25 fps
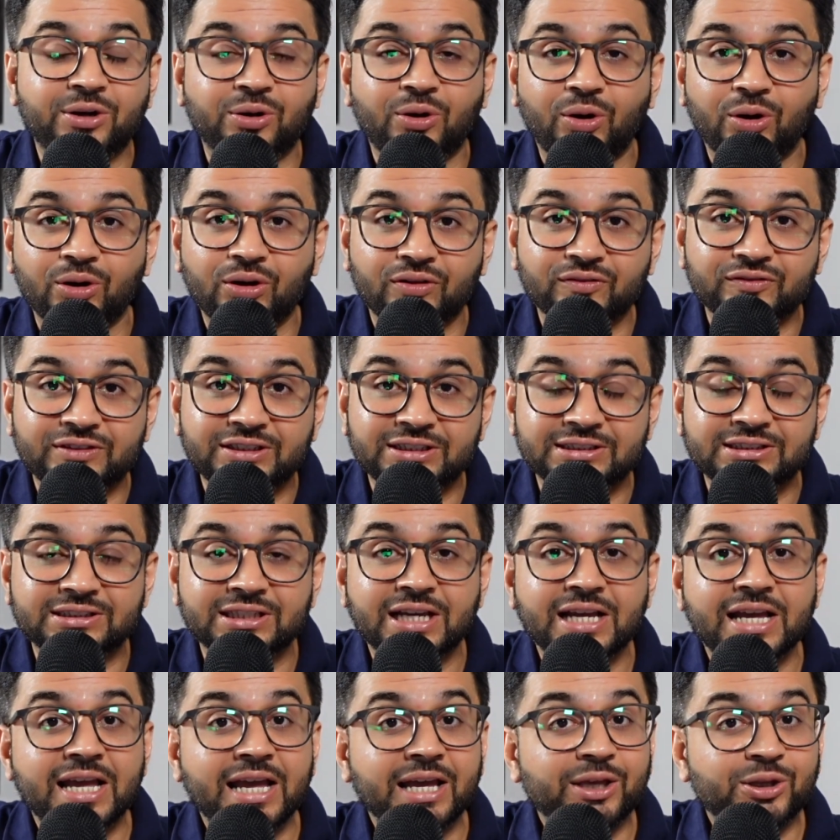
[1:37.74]
all of this.
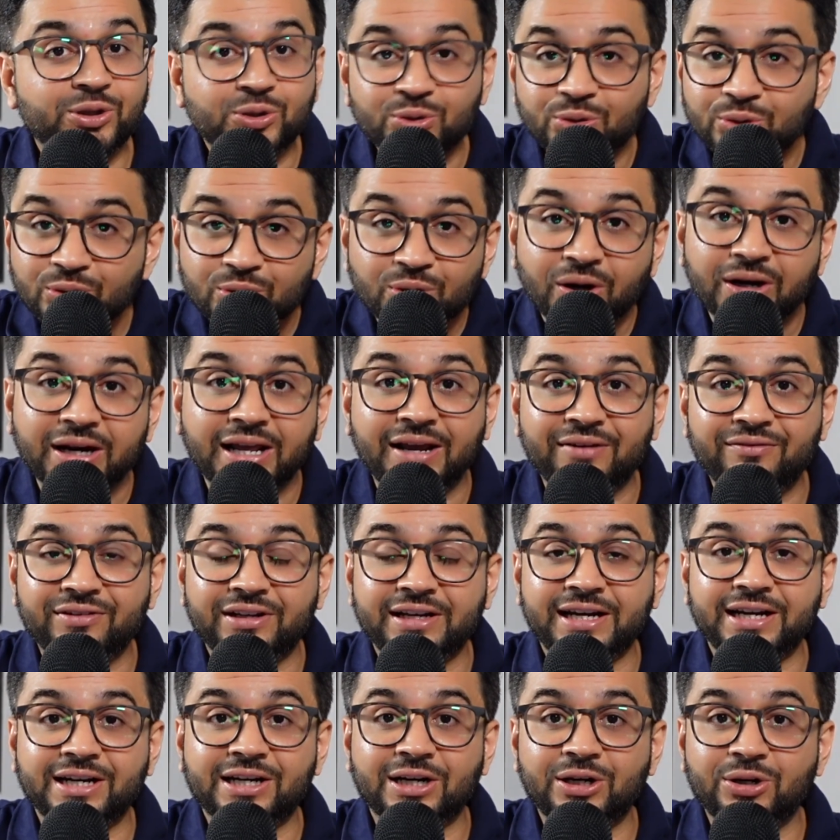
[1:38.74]
You do not have
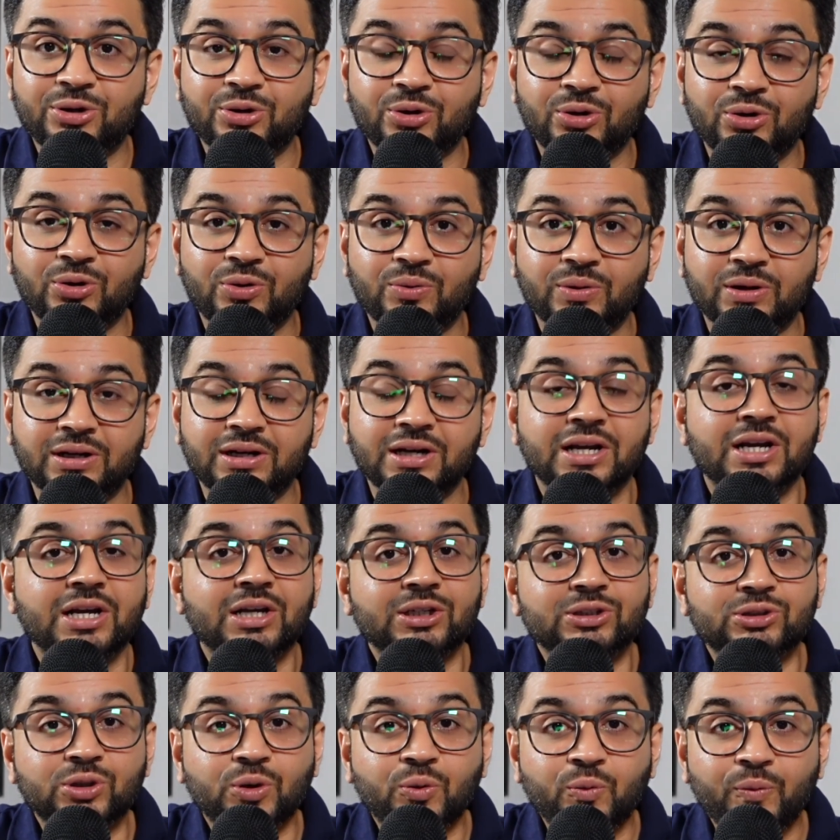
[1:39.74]
direct control over.
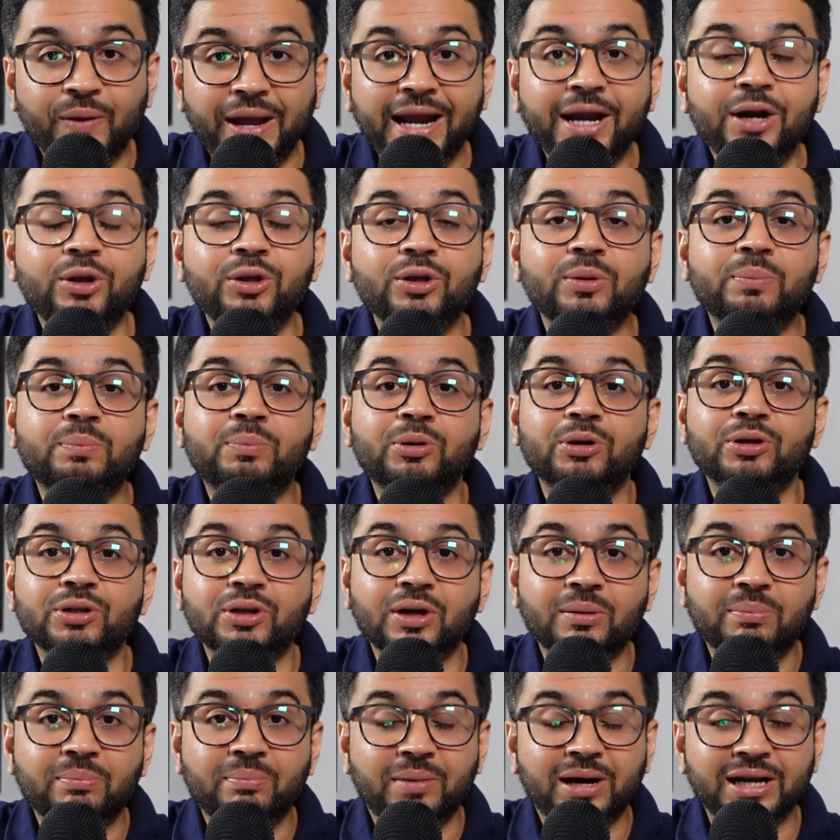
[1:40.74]
So where do you put your
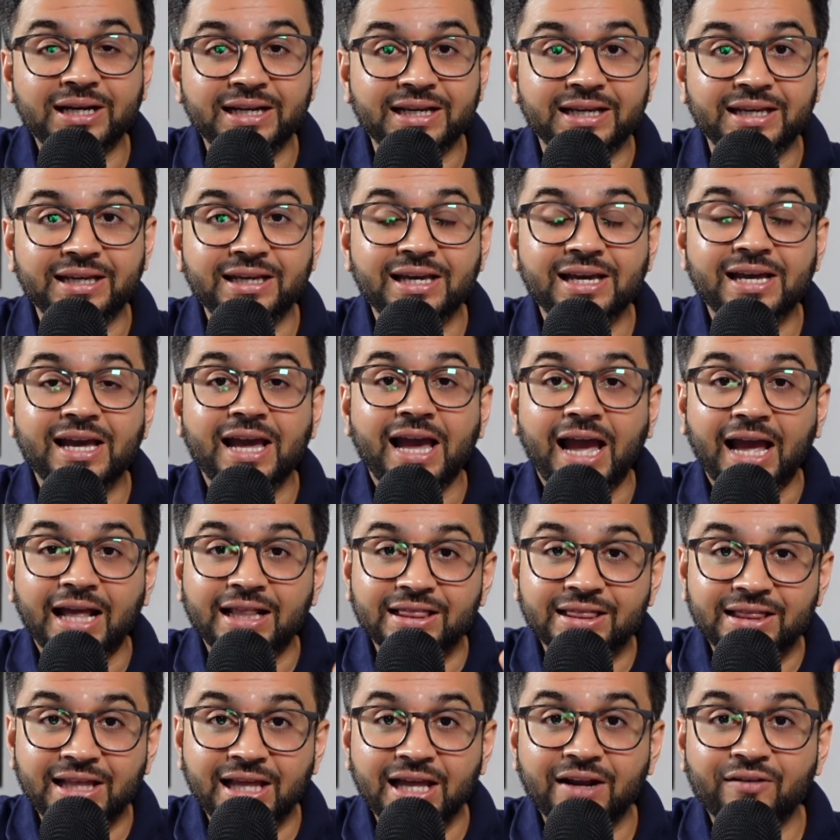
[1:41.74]
money
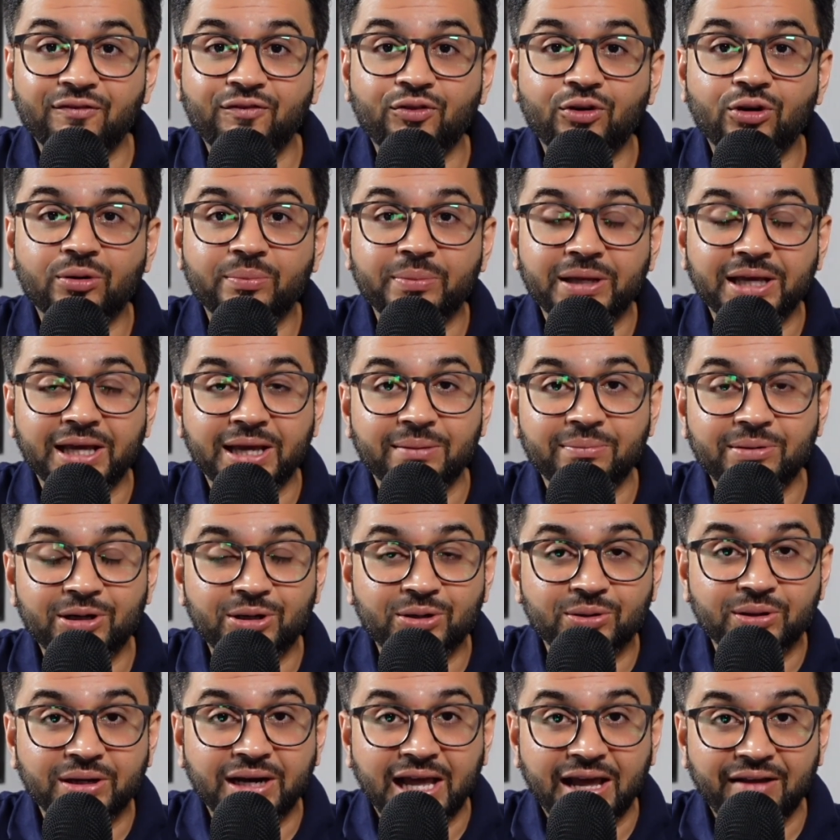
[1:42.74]
and therefore be able to
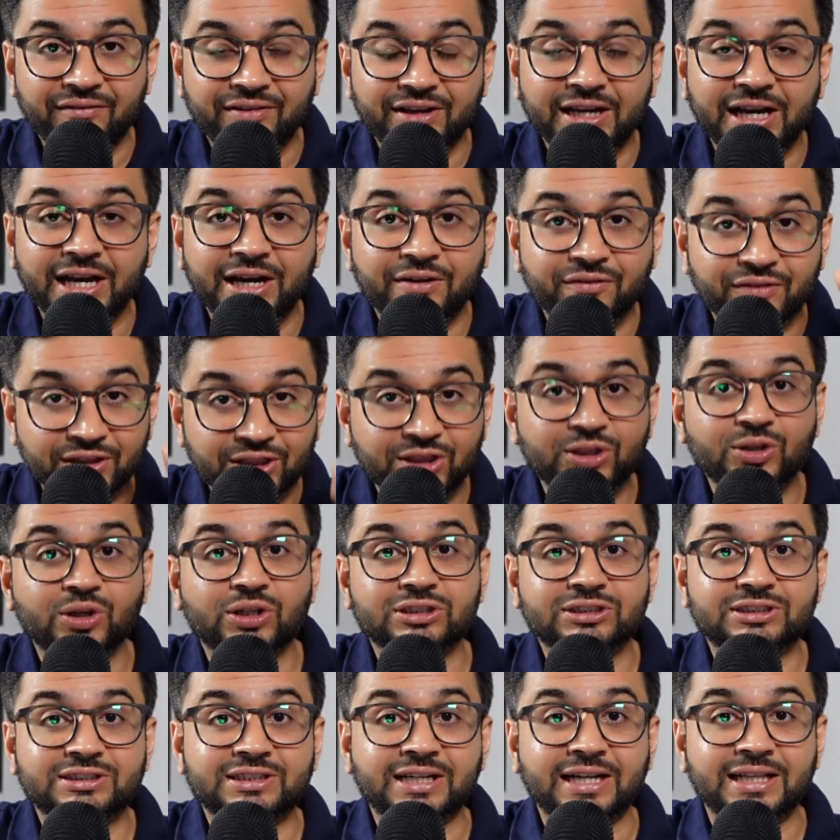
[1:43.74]
navigate with your
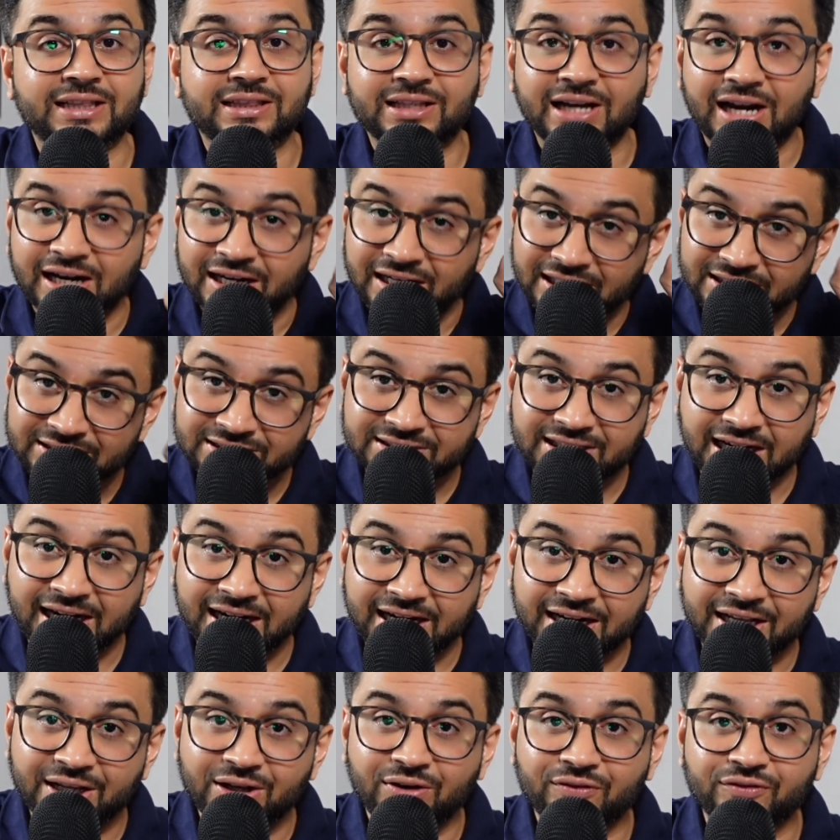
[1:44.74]
strength?
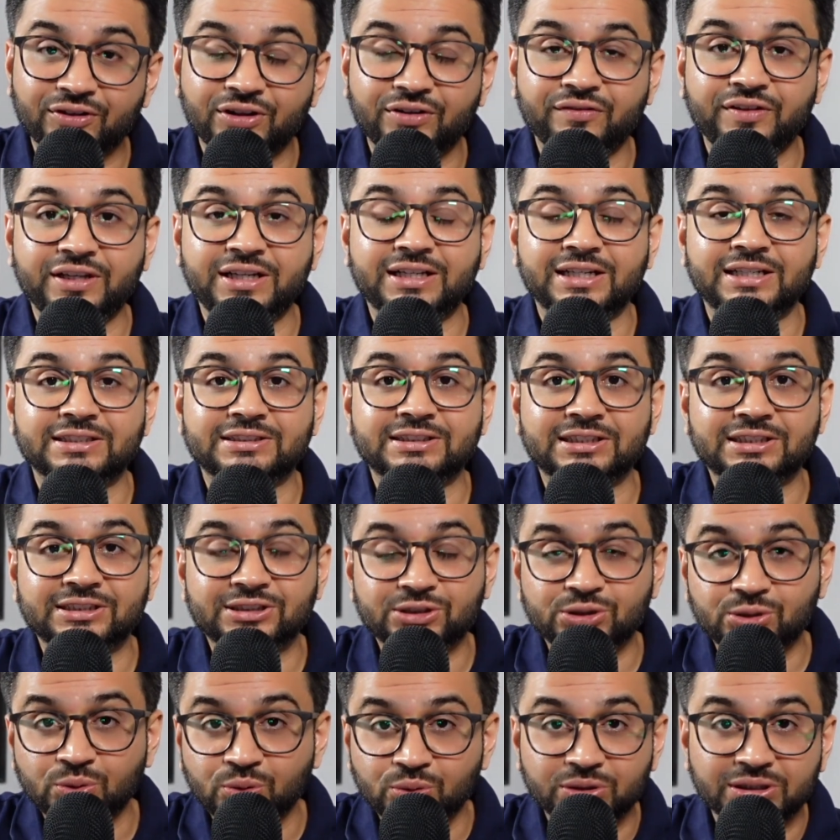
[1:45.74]
Understanding of your weaknesses
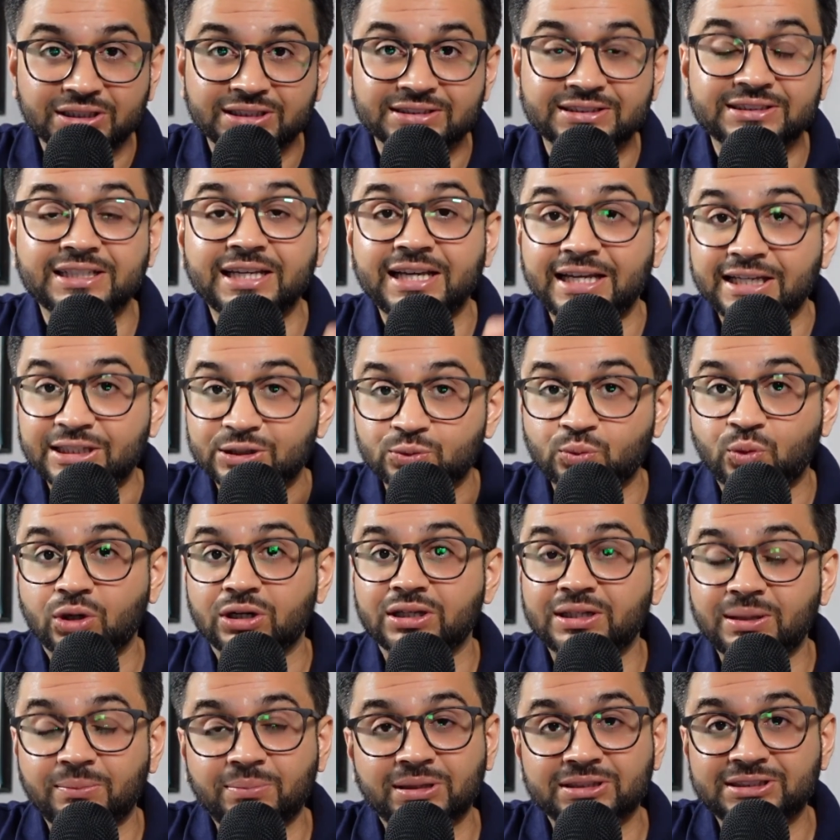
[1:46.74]
through this is what
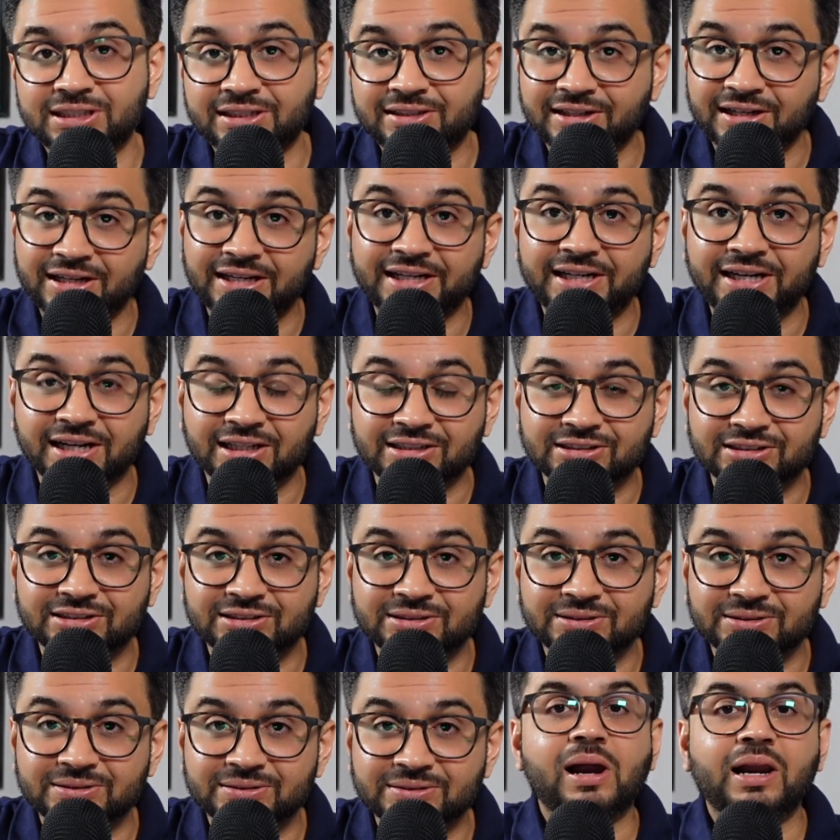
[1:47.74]
the budget really does.
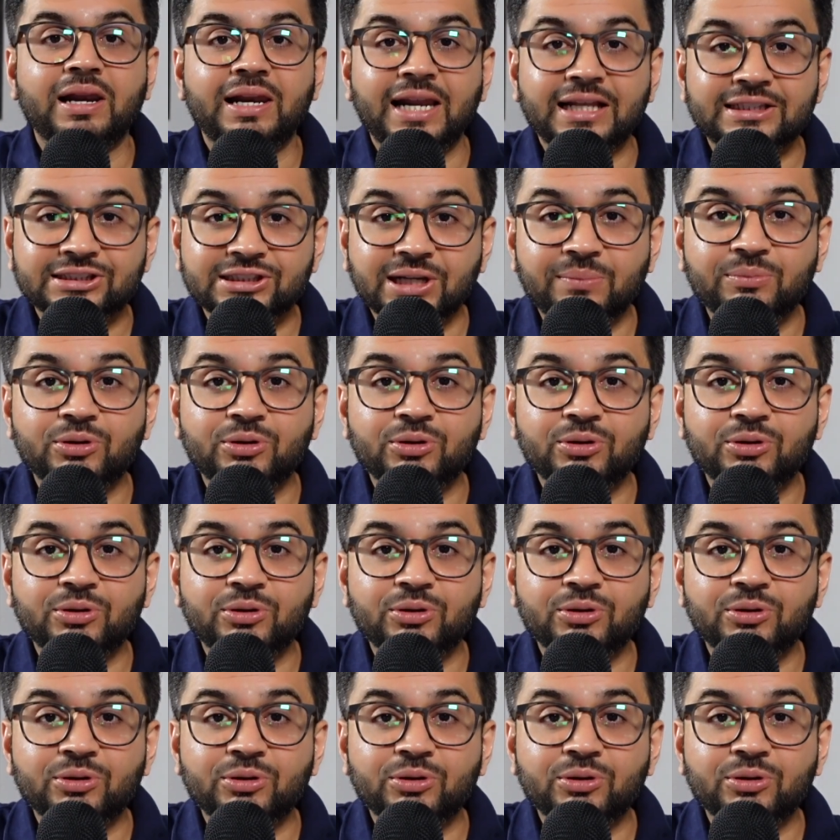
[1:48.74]
Let's come